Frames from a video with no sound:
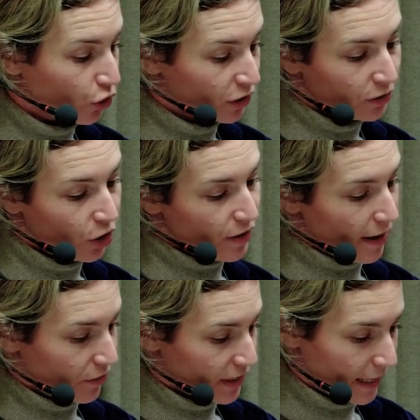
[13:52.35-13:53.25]
did not
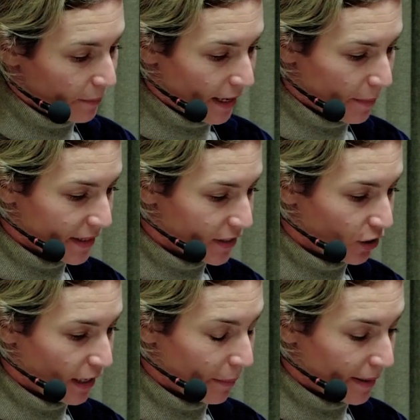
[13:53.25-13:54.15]
have the same name and
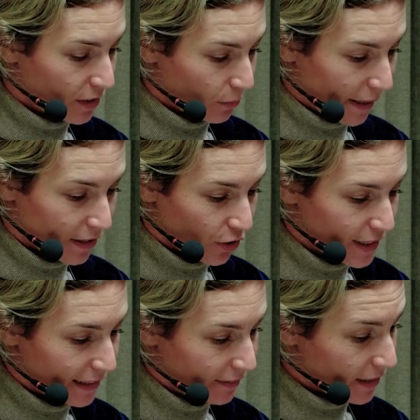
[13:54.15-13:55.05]
surname by
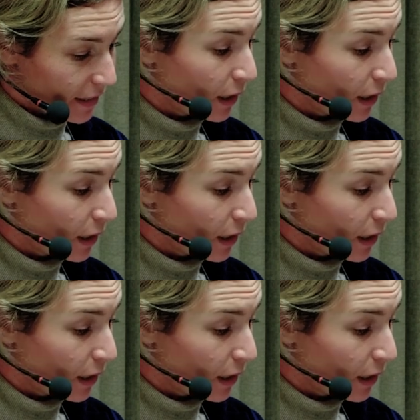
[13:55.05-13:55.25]
coincidence.